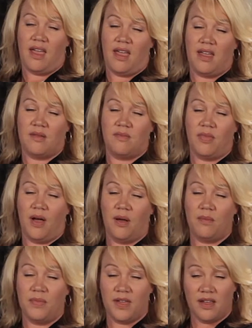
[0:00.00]
And
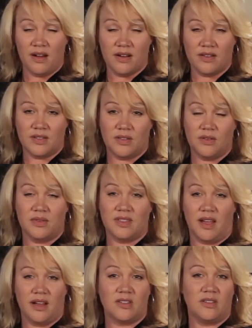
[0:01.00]
Bob Pierce, who was
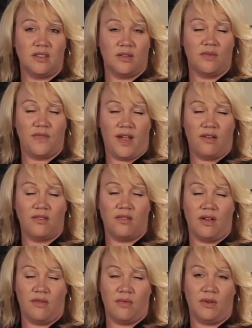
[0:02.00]
actually the
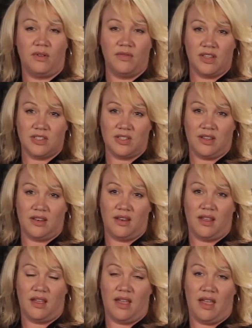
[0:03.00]
founder of World
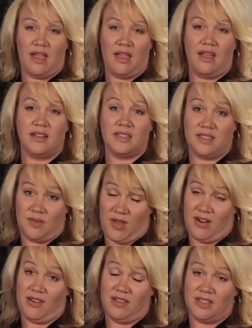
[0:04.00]
Vision and
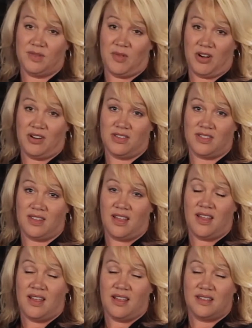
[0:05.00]
Samaritan's Purse,
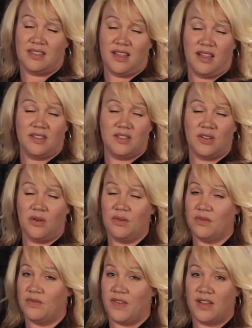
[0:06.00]
said,
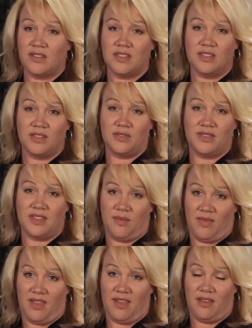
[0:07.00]
don't fail to do
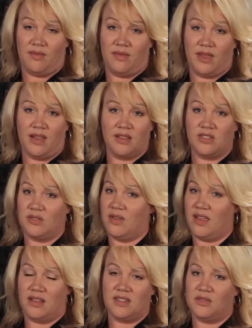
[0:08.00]
something because you
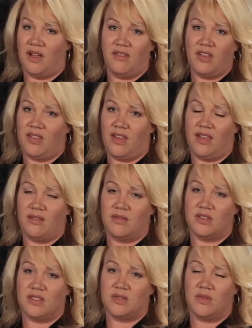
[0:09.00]
can't do everything,
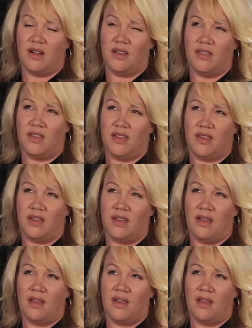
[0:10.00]
which is where I think